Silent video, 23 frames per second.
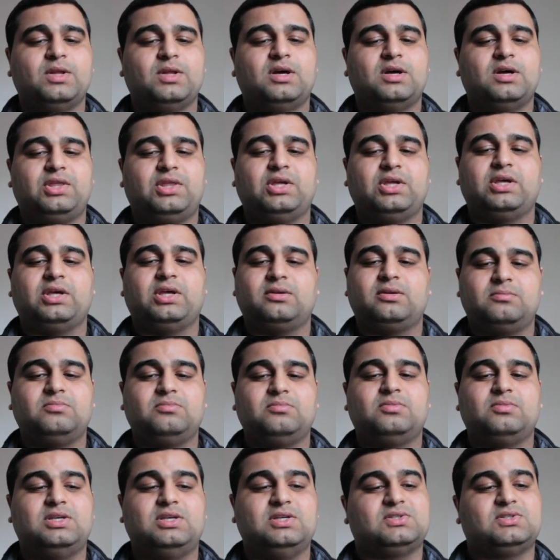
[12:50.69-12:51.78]
I think
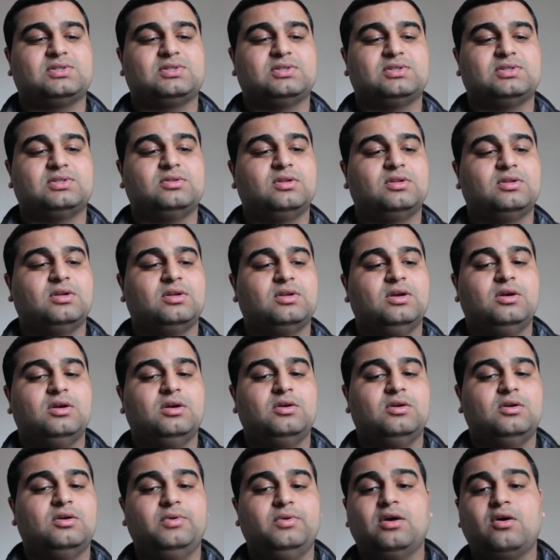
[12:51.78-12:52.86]
he's a
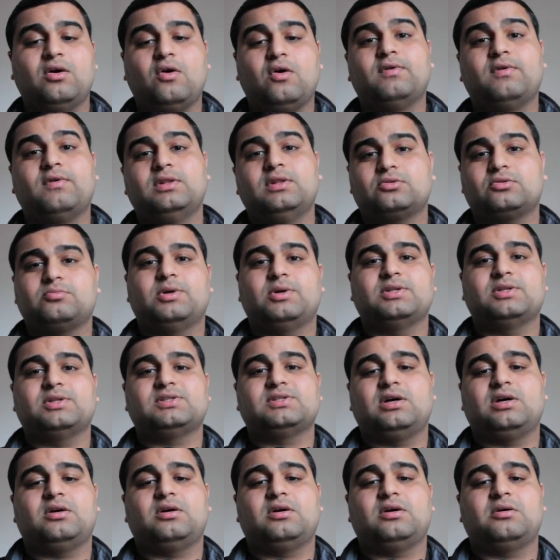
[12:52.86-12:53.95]
really overlooked monster,
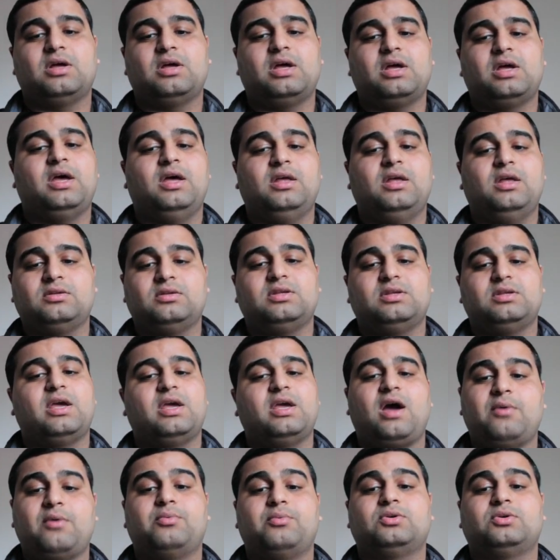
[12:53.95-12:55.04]
and yeah, I
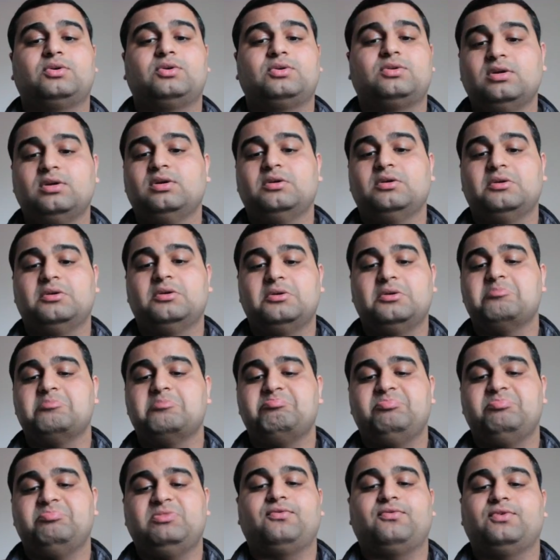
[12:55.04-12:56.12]
would
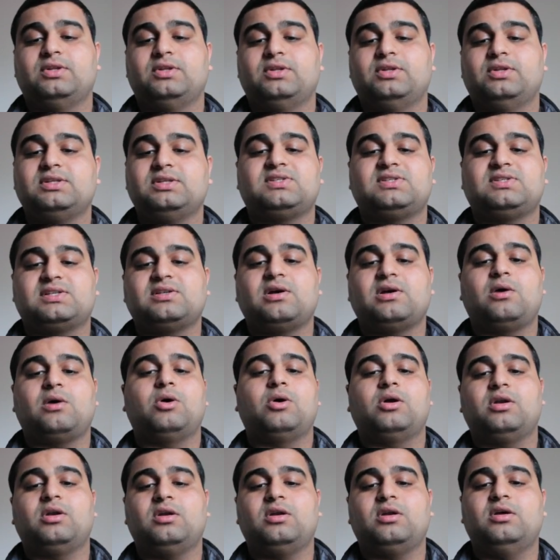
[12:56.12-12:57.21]
definitely 6-star one
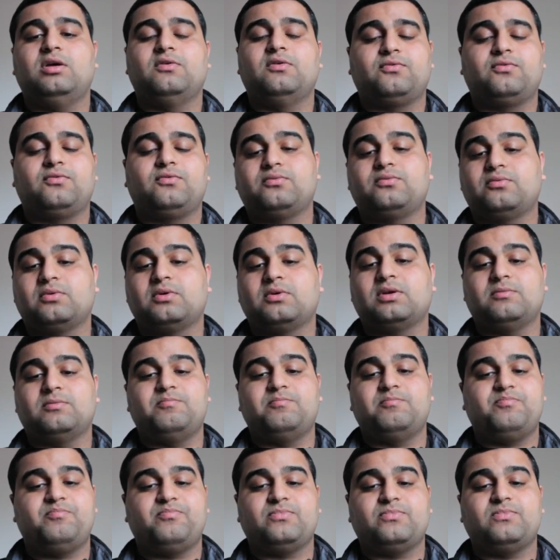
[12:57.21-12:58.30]

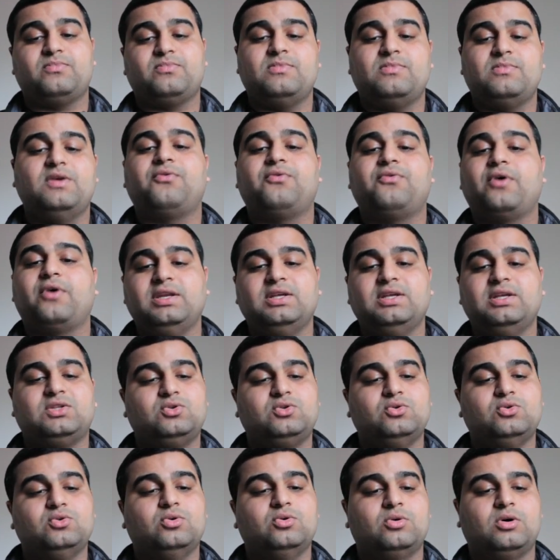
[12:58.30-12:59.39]
if I need
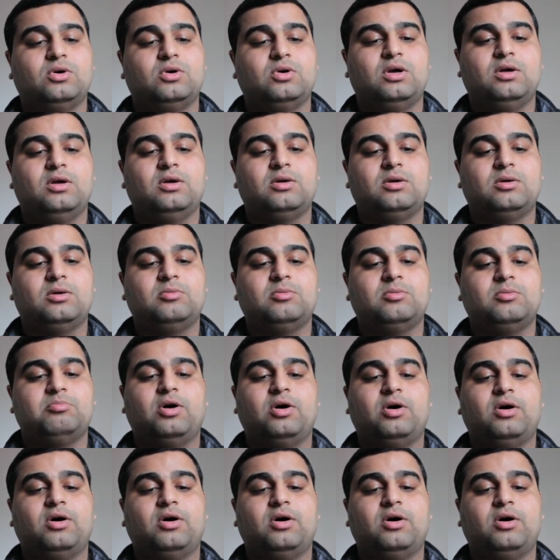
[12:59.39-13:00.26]
to, but